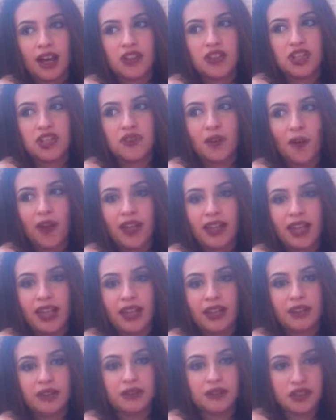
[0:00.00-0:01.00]
she's very
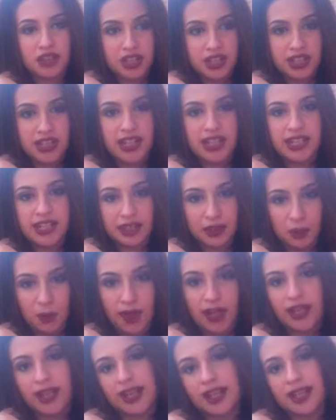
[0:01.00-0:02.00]
like, she sees it the
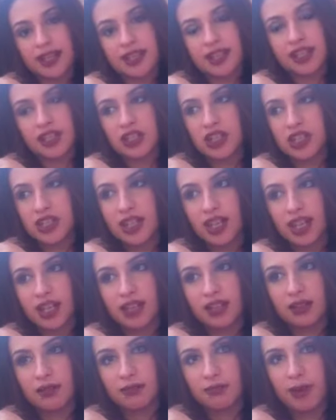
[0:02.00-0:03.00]
way it is, and she's
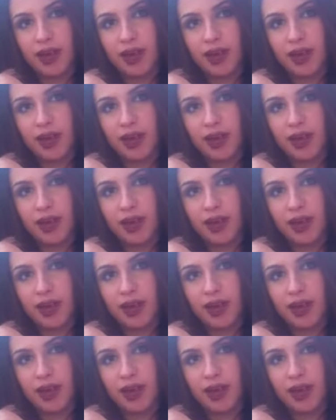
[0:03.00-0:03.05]
like,